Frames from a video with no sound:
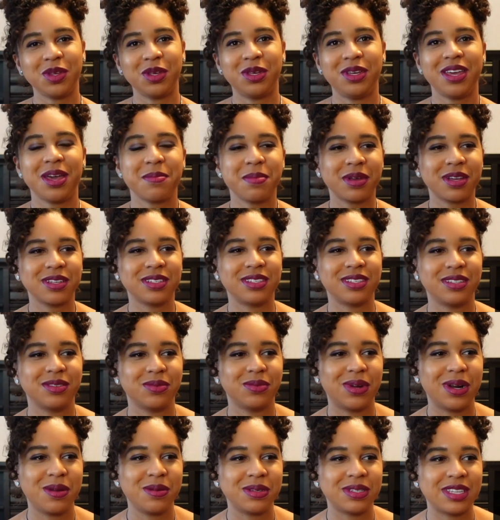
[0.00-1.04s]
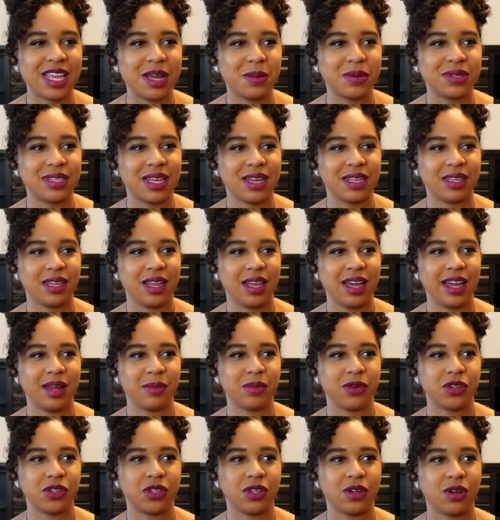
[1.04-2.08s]
Yeah, because what I was saying was that
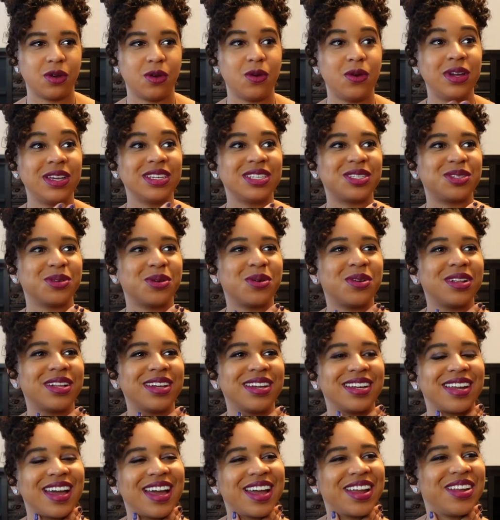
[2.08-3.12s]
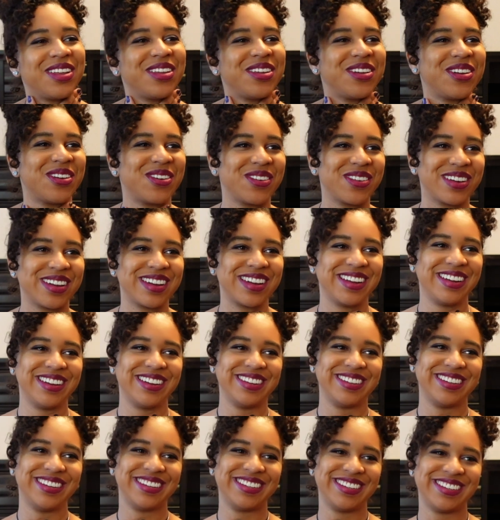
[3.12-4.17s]
line. She, oh, he stole it. I knew it.
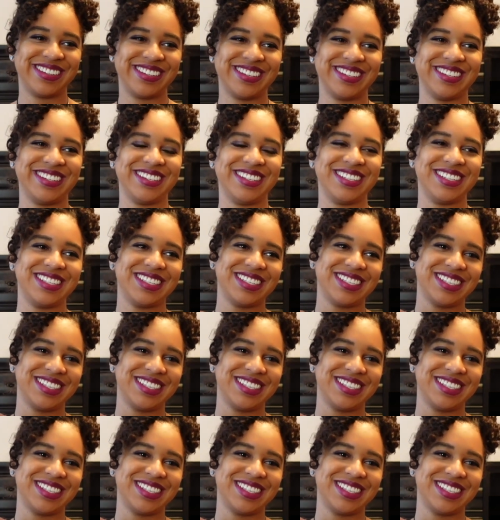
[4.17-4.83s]
Oh,